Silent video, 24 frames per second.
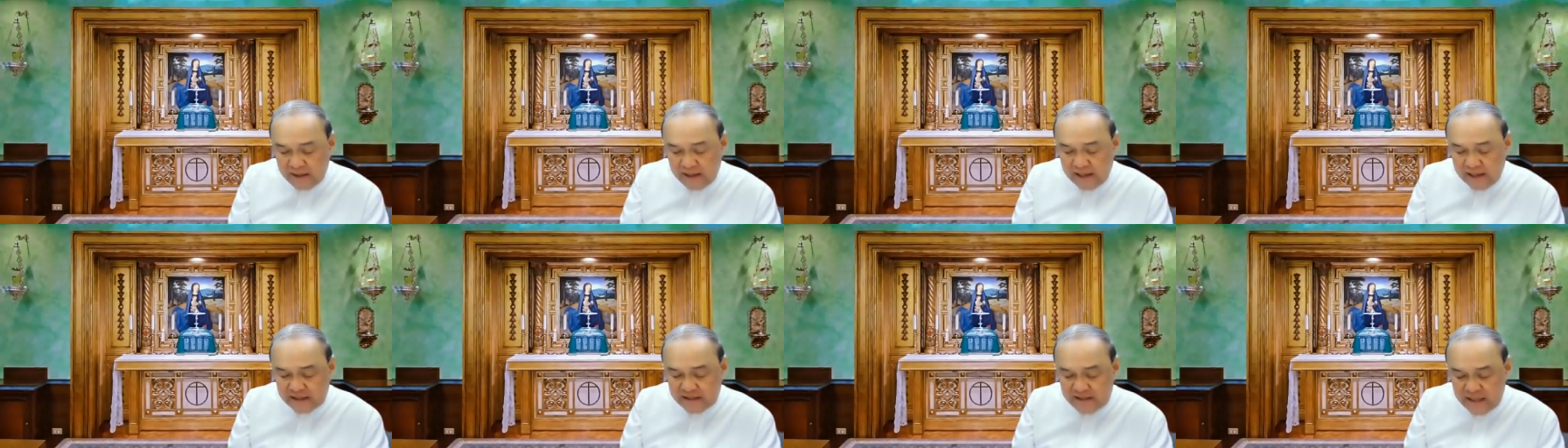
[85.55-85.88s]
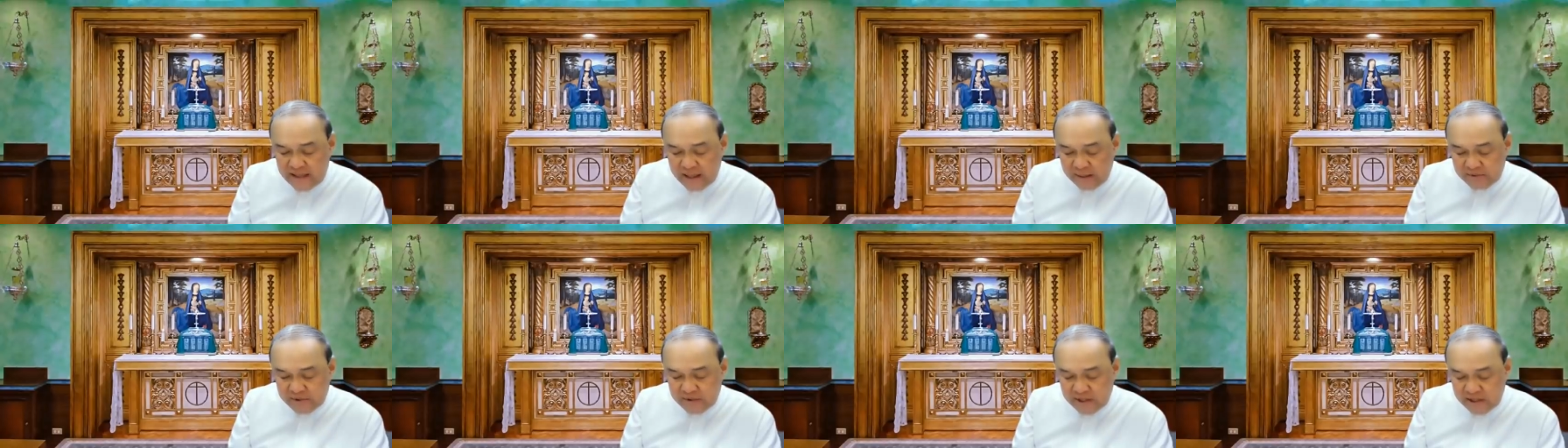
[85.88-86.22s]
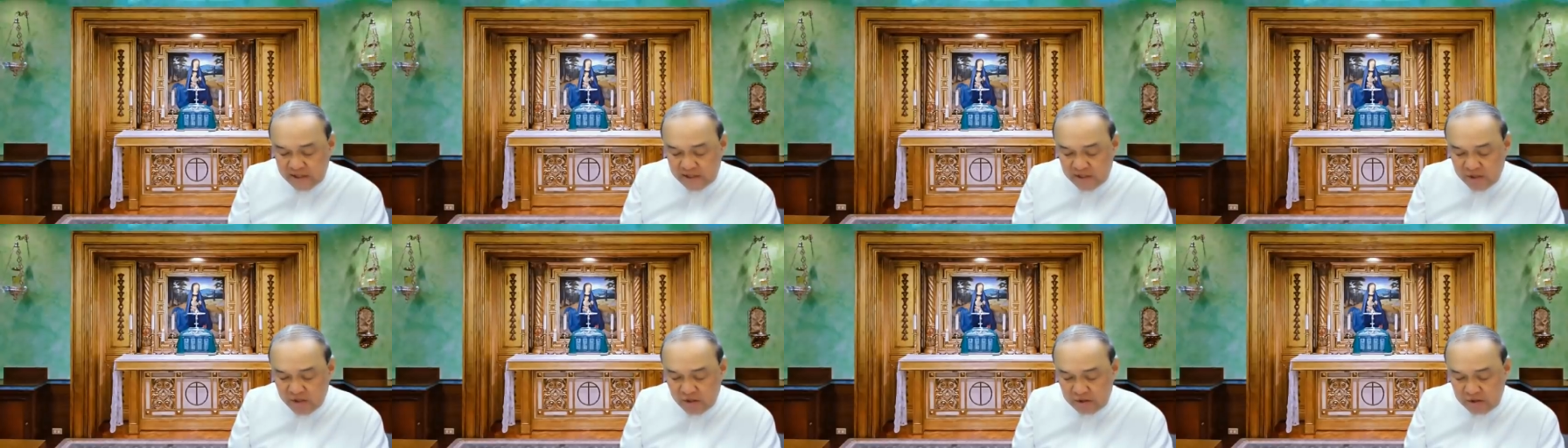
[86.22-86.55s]
except
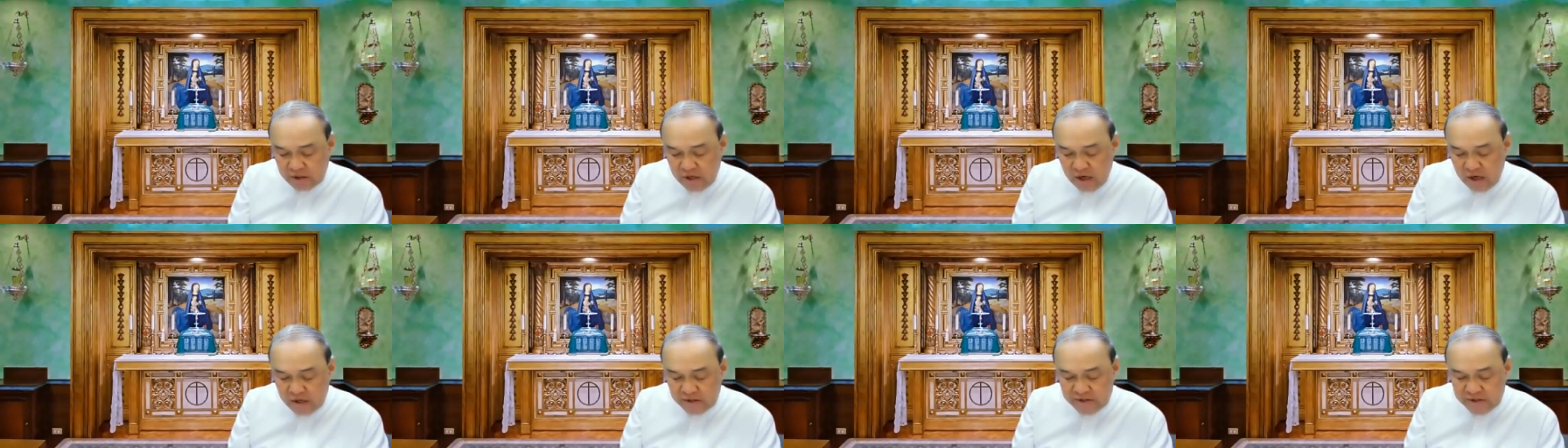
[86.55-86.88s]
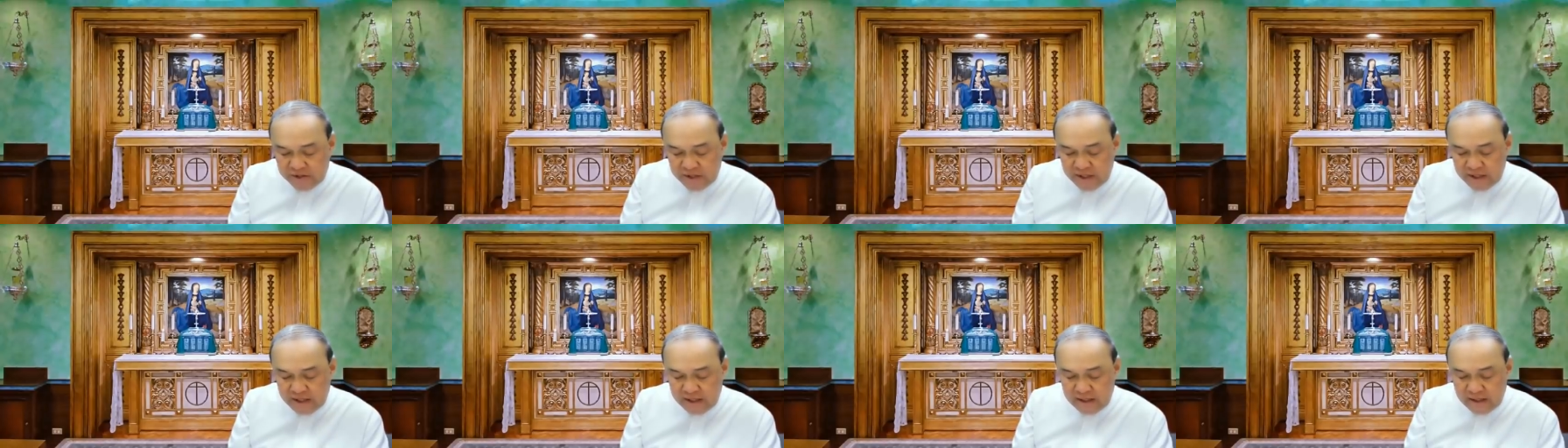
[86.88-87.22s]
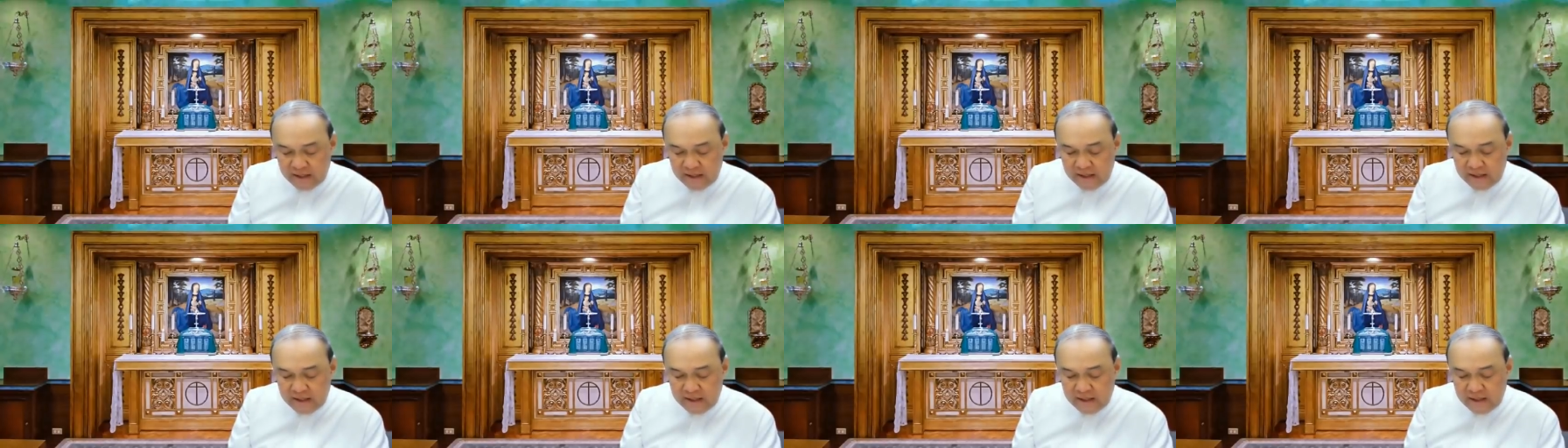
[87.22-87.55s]
in his own country
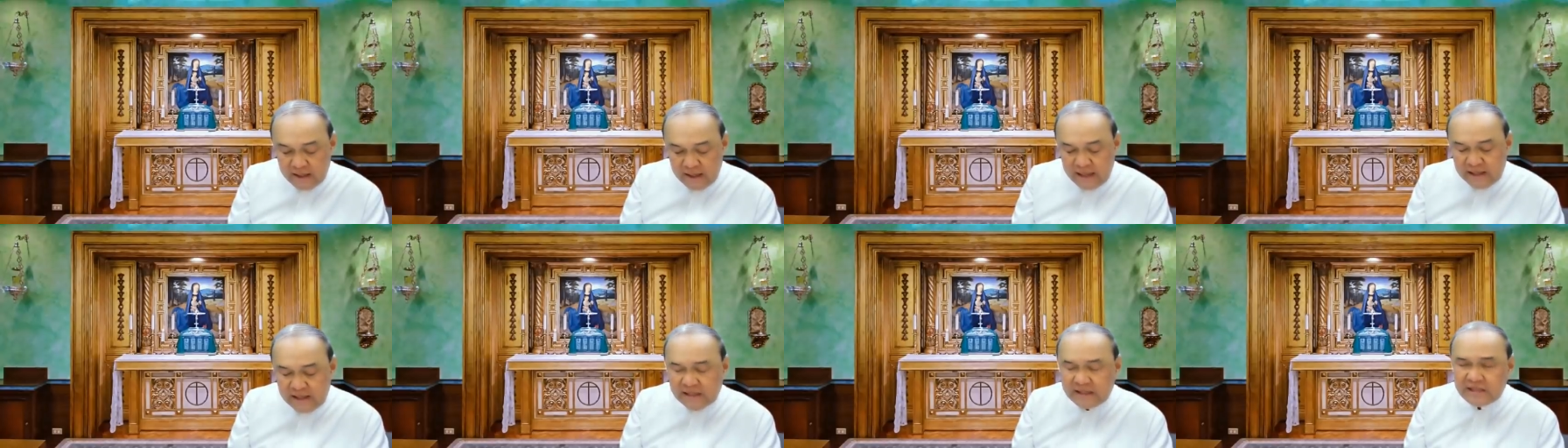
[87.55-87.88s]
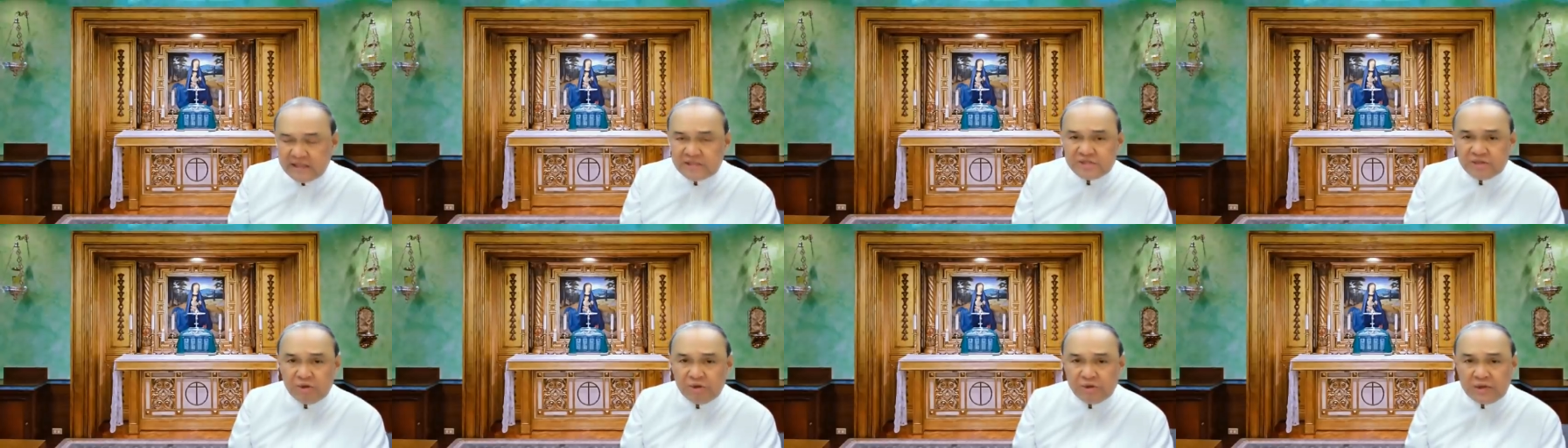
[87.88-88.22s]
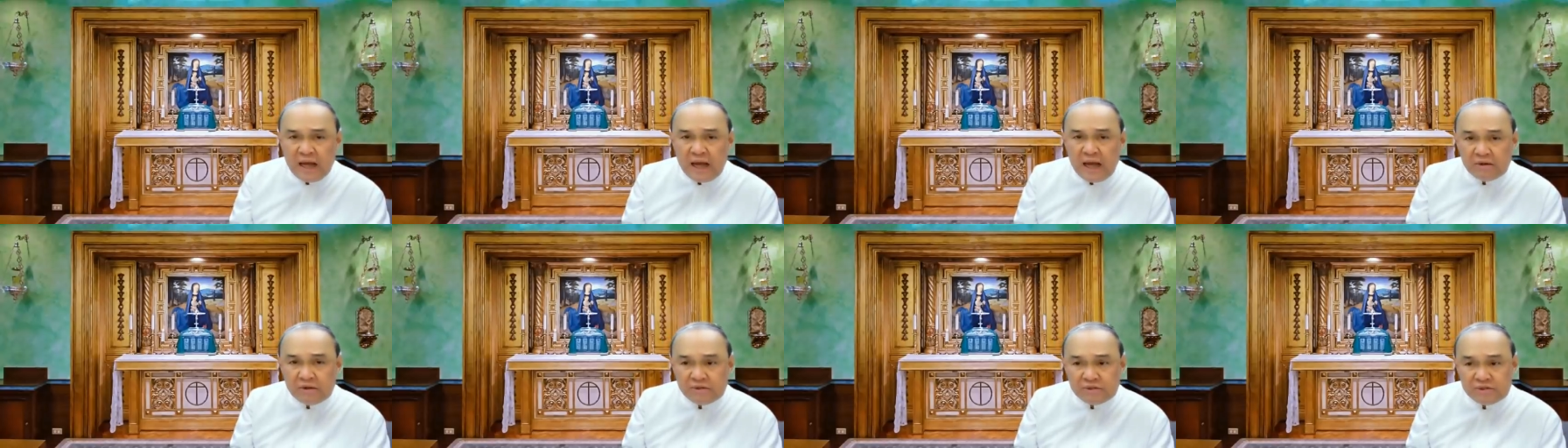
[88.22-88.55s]
and in his own
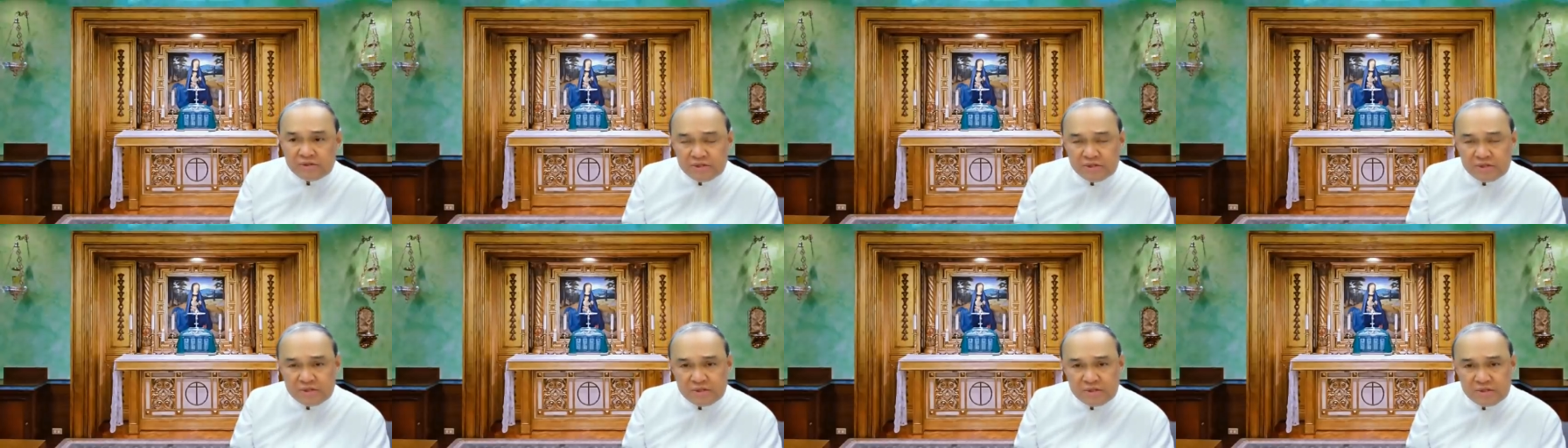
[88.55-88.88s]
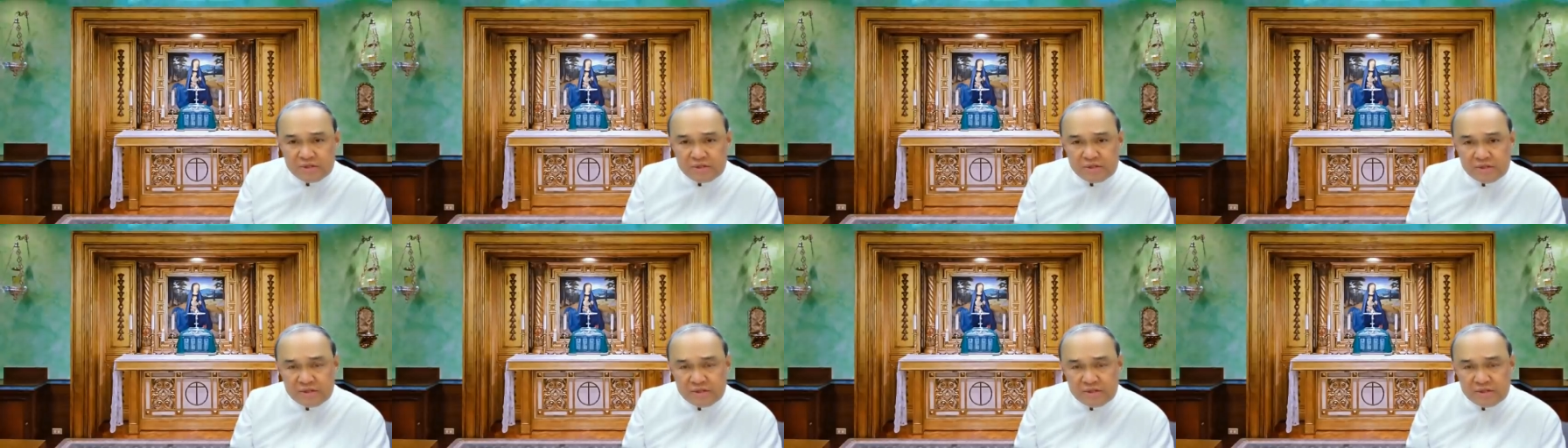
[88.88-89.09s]
house,